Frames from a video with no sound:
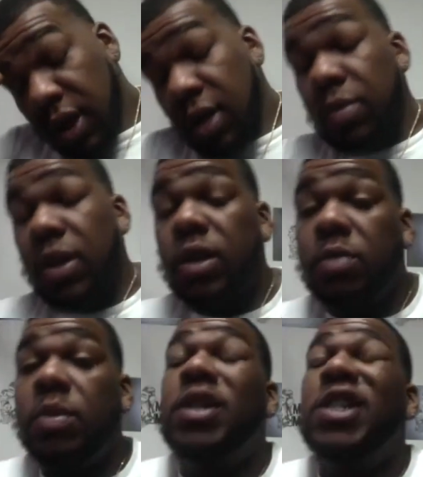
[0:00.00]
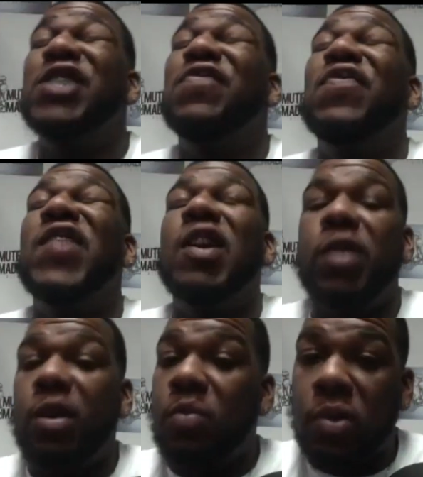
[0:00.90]
Time management is
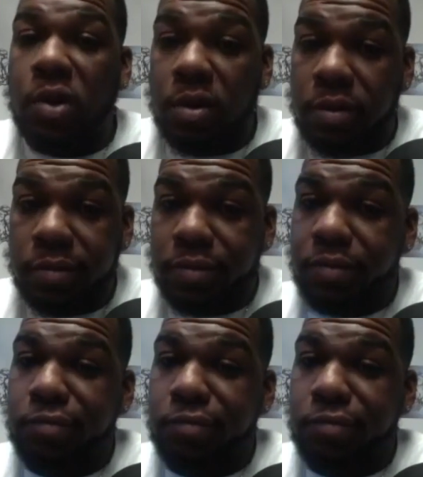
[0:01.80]
very important.